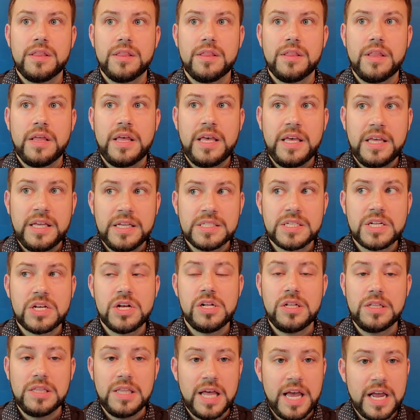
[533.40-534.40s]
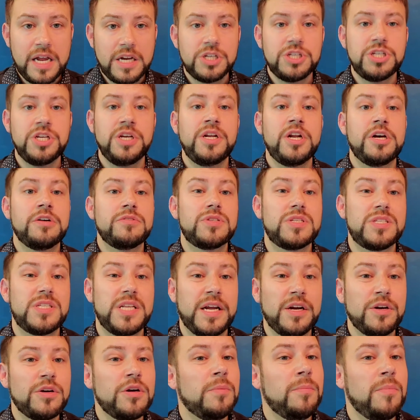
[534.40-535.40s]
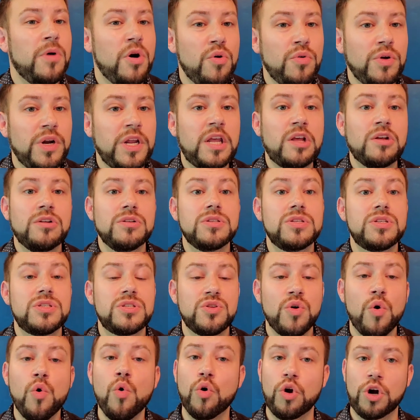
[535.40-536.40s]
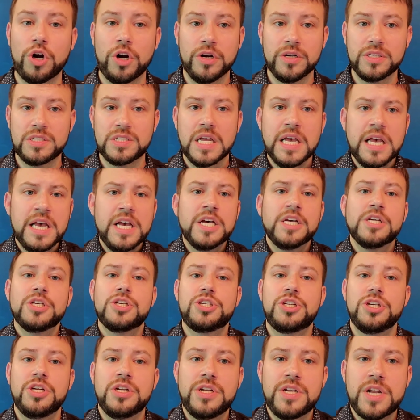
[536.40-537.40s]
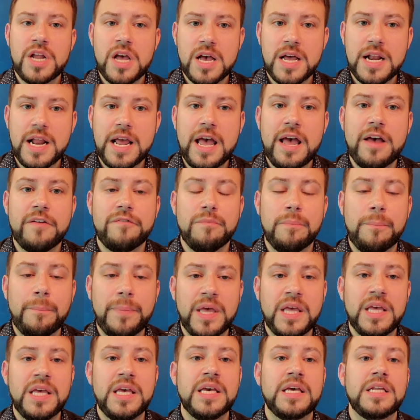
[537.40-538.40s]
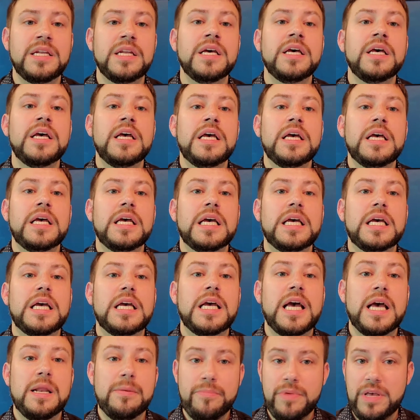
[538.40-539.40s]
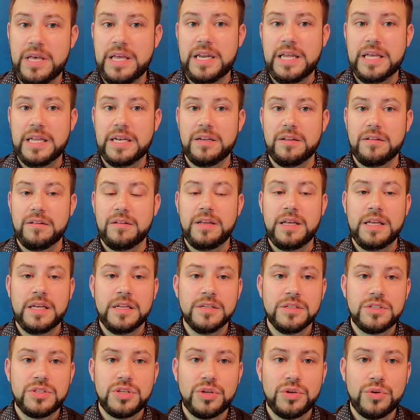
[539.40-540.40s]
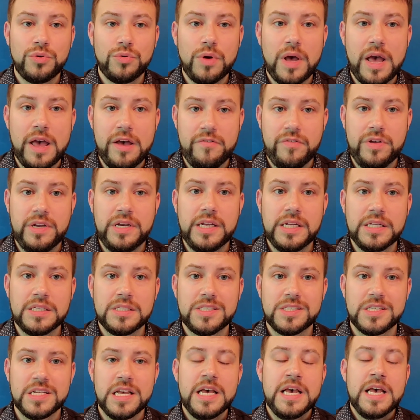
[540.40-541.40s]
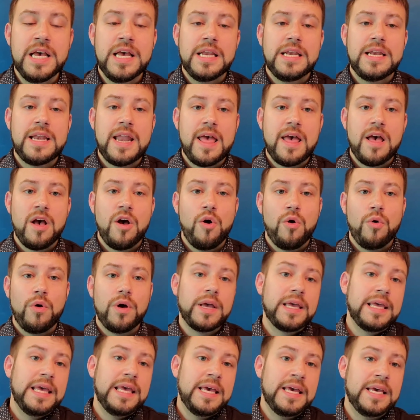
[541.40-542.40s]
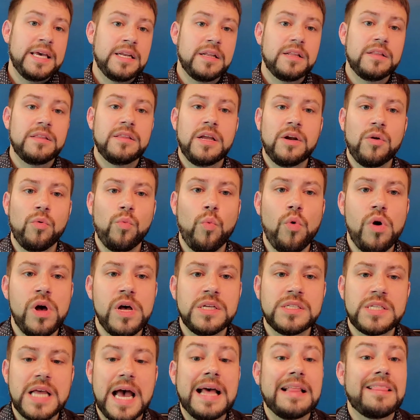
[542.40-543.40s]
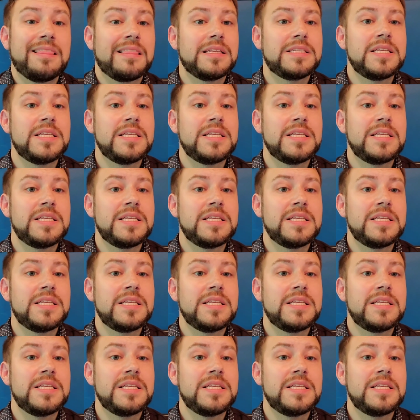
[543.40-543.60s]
his collection of ceremonial swords should not have been admitted into evidence. Now, again, there was at the